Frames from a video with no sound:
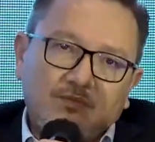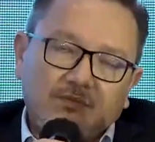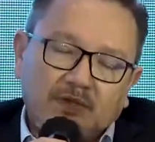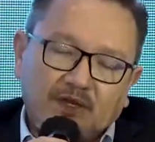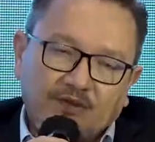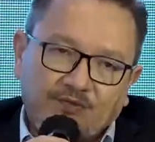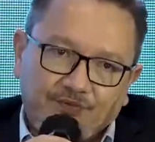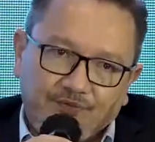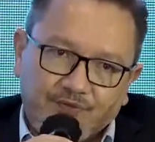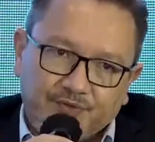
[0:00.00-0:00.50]

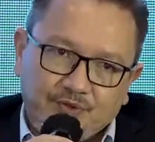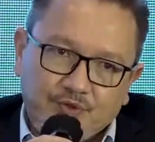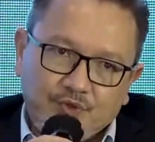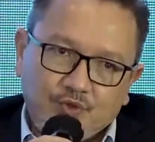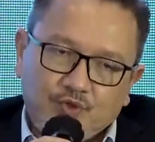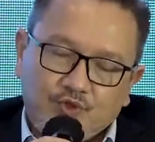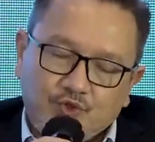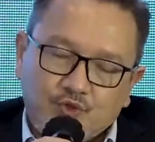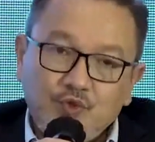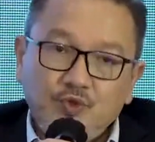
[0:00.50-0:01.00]
few,
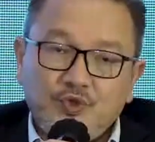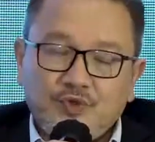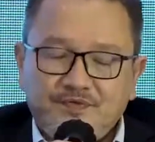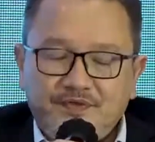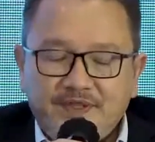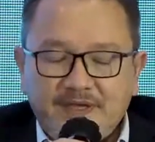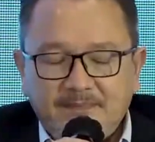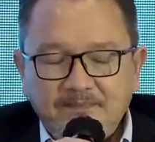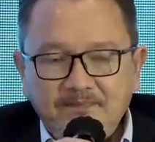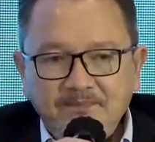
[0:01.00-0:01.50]
2 of
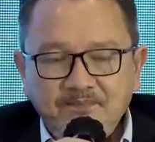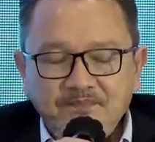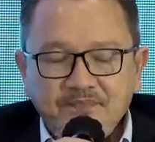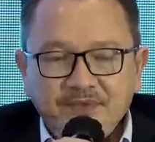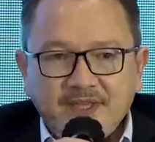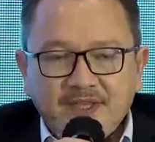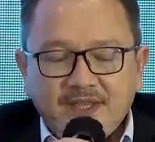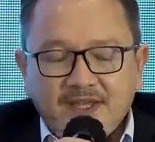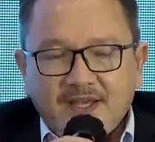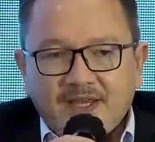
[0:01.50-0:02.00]
them,
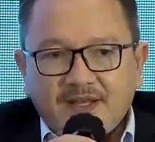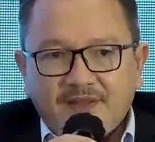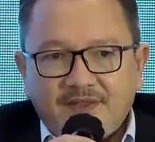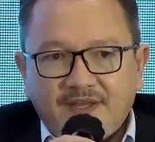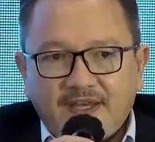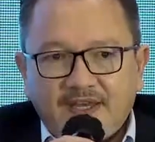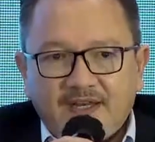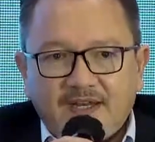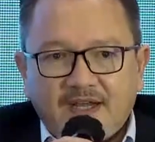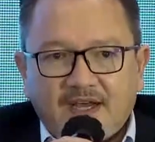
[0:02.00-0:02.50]

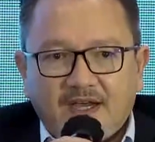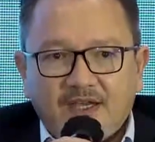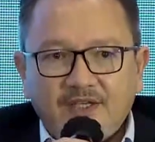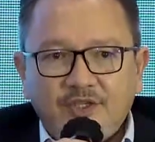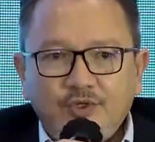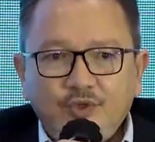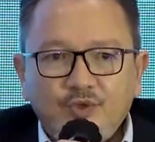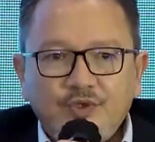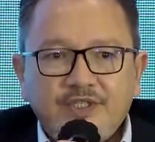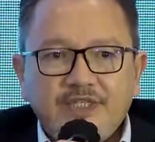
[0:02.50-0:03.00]
that are
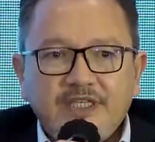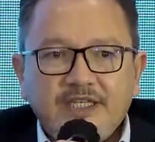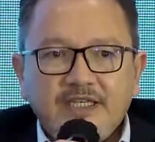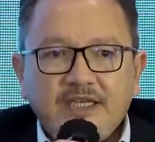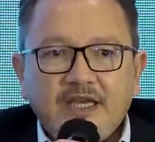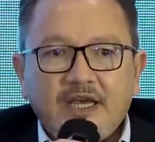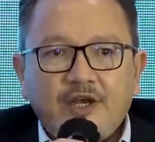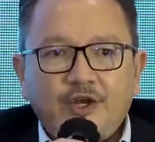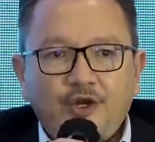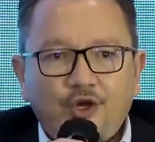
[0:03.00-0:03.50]

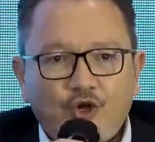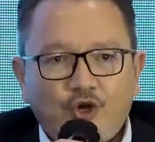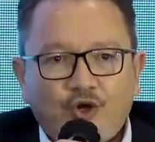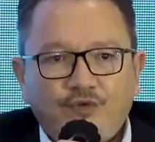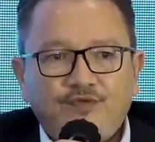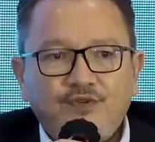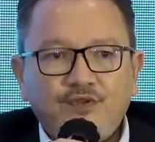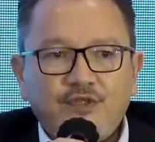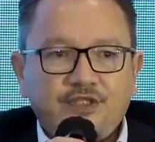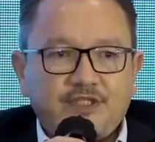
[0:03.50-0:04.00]
using
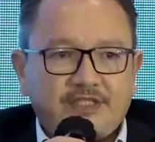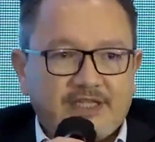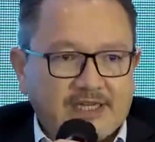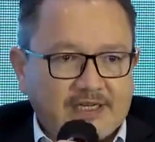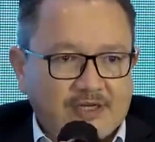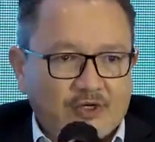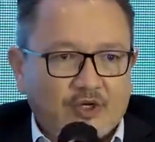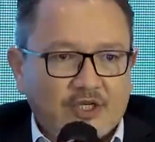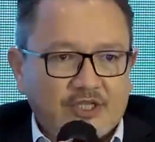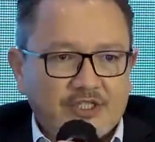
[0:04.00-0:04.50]
novel
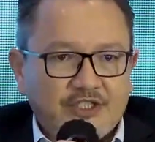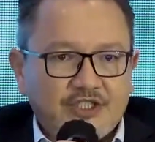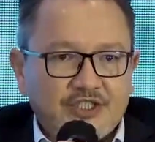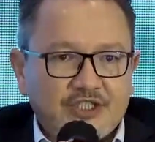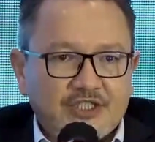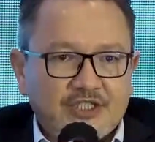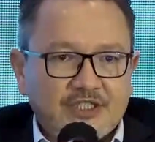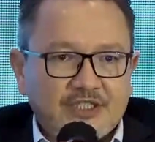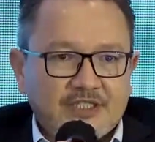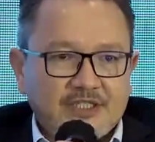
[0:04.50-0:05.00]

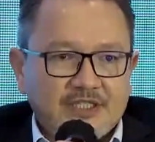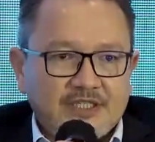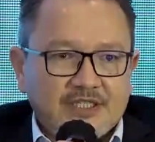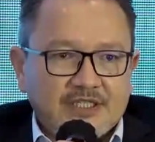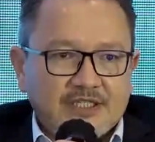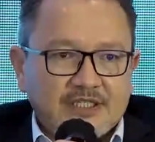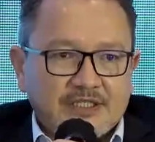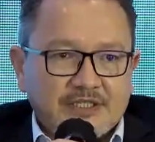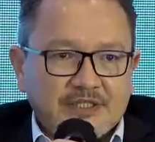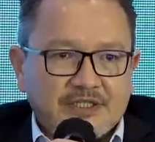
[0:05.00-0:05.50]
technology.
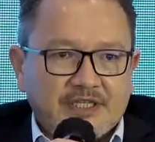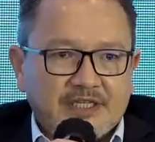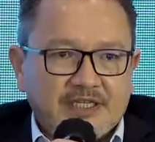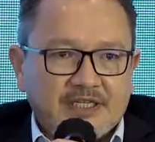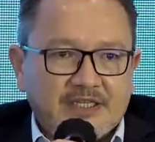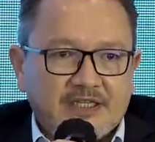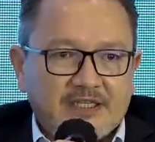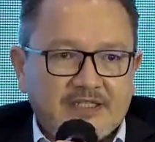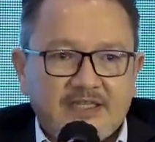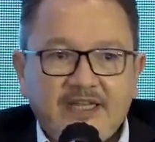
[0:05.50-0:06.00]
Okay,
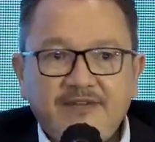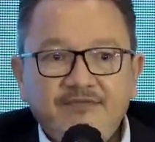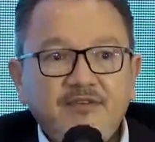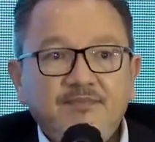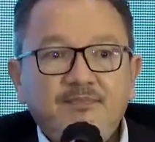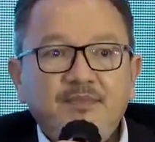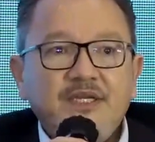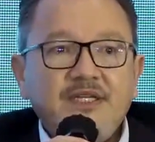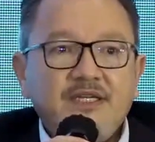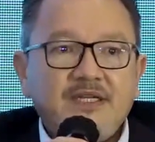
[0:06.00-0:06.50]
there's never
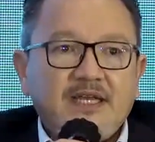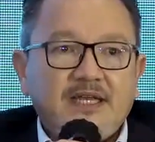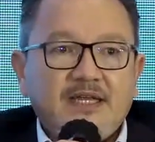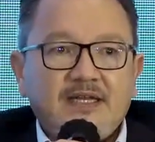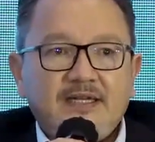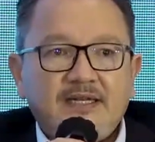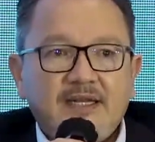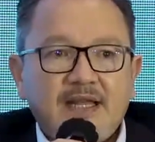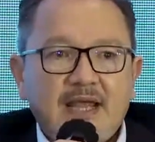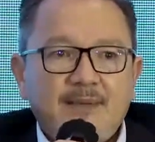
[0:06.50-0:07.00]
been
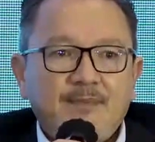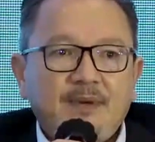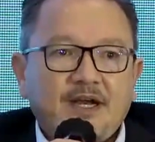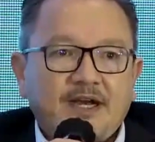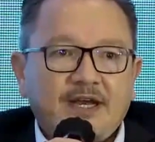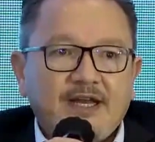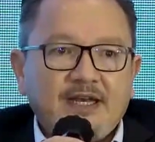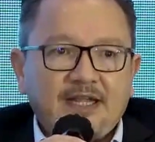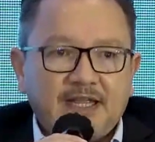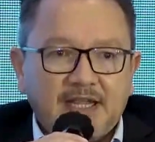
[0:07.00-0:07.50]
an
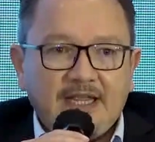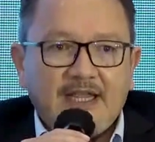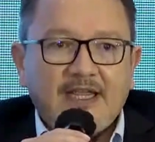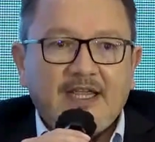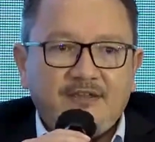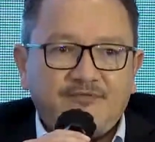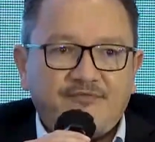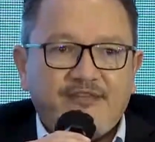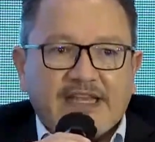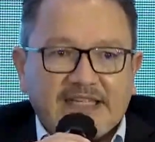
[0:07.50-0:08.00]

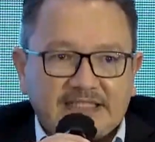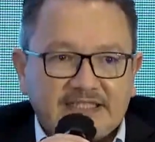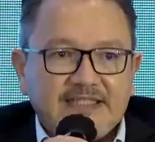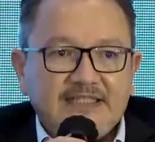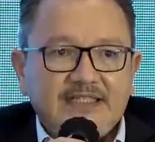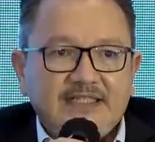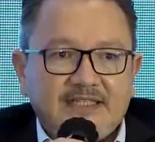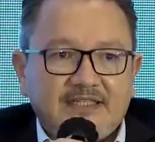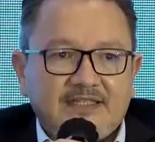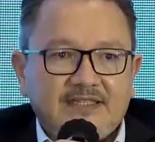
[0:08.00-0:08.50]
mRNA
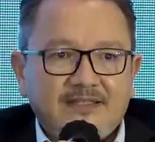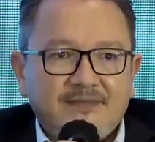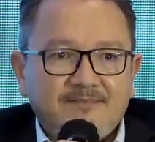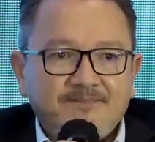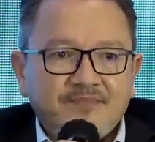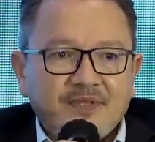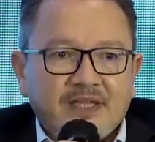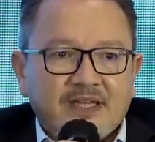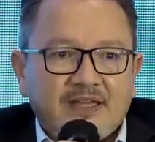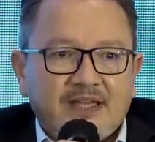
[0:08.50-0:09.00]
vaccine
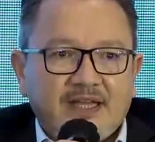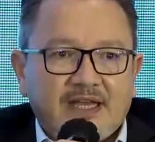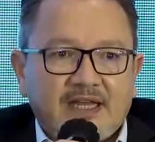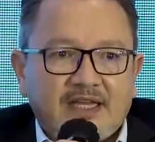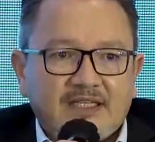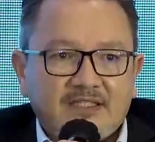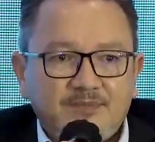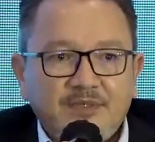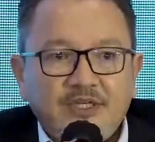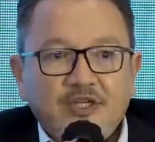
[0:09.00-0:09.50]
that
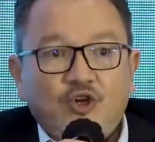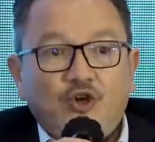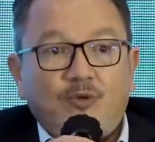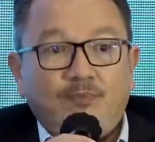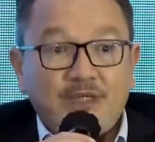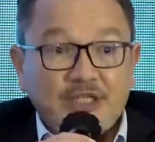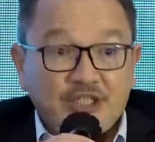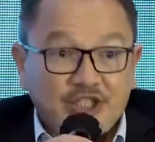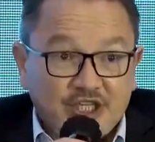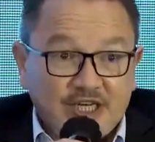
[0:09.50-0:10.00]
has been
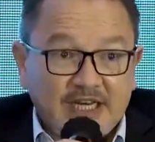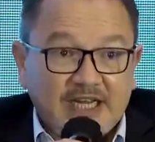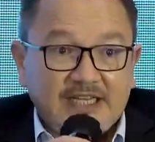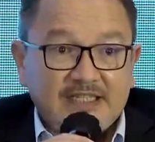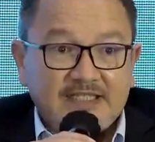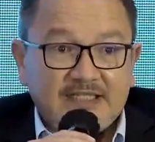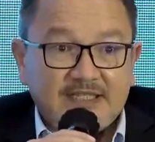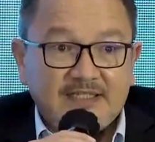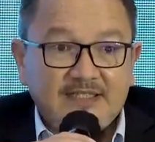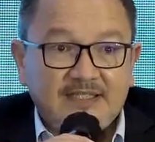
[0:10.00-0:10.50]

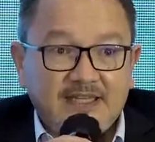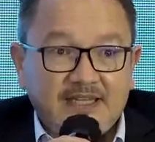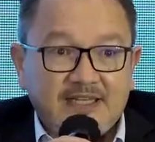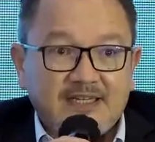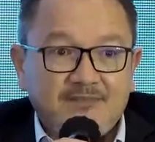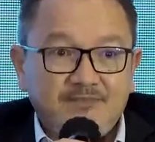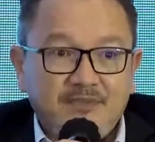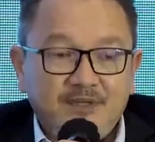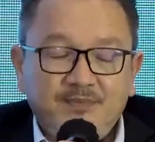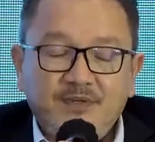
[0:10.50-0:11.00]
commercialized as yet.
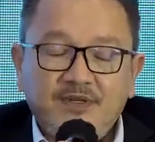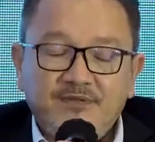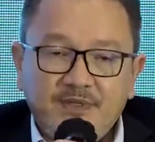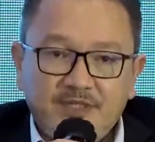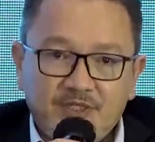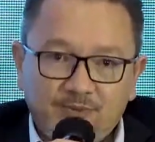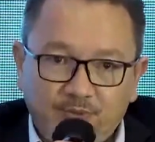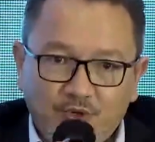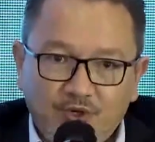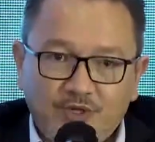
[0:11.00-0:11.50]
People have been
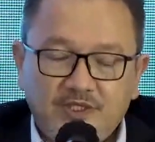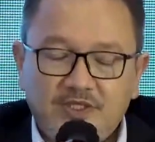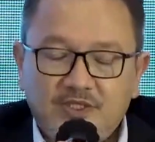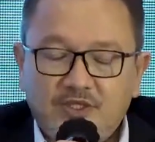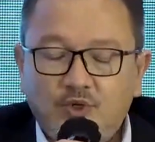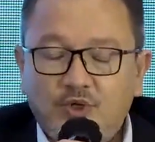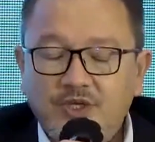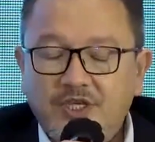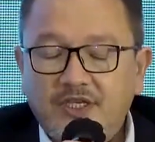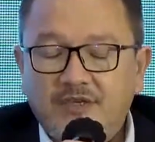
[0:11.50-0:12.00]

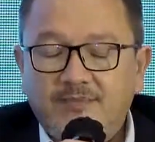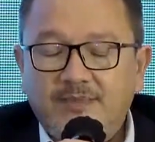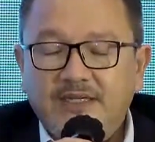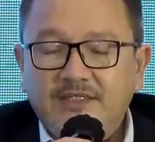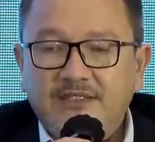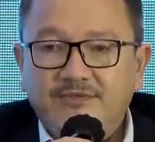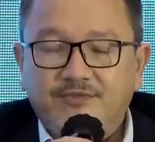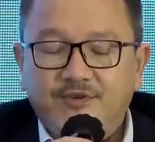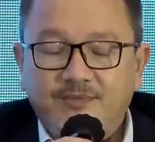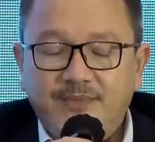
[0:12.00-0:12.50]
talking about
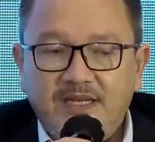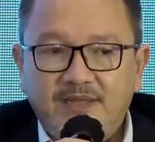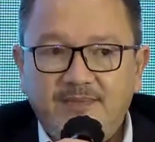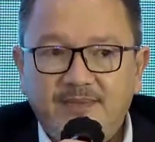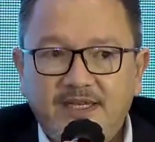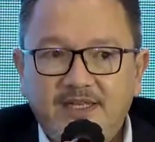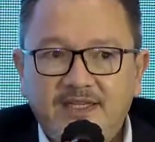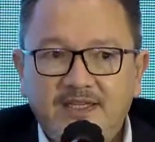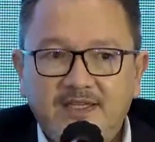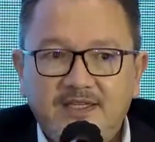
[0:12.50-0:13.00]
it for many,
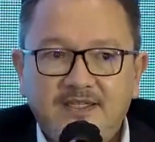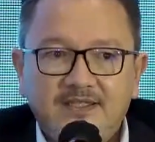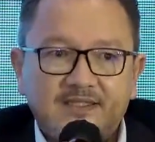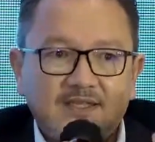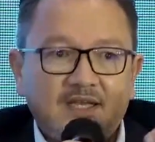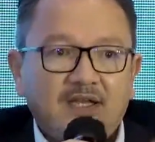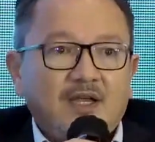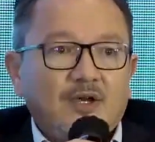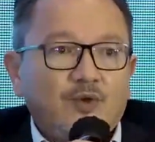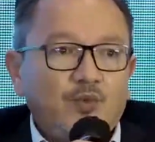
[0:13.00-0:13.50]
many years.
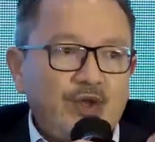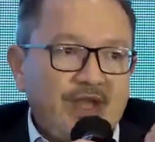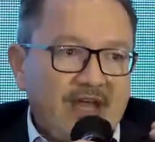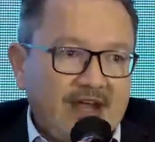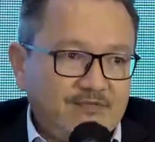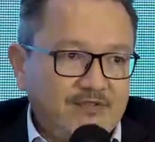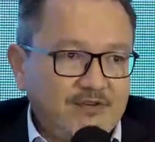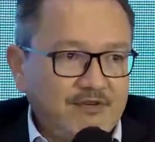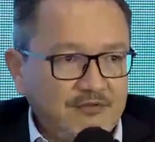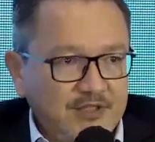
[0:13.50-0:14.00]
We
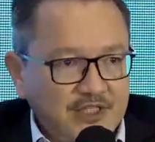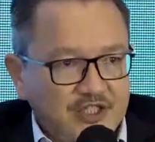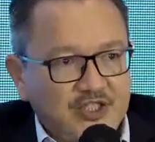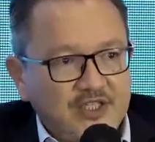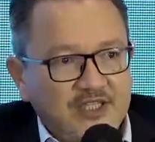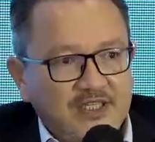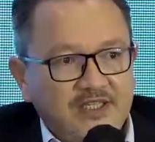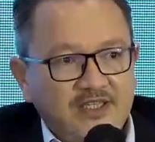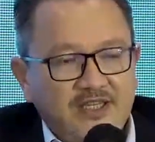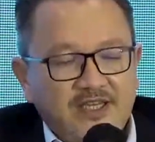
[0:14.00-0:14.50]
haven't reached
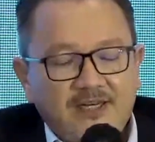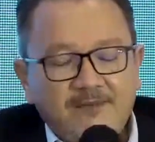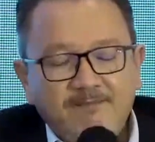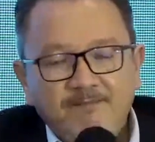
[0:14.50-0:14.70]
it yet.